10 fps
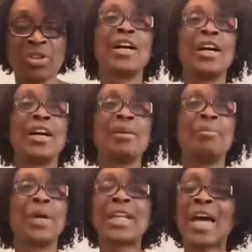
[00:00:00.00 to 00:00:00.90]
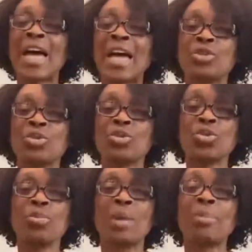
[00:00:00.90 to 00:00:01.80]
and I had to Zoom up,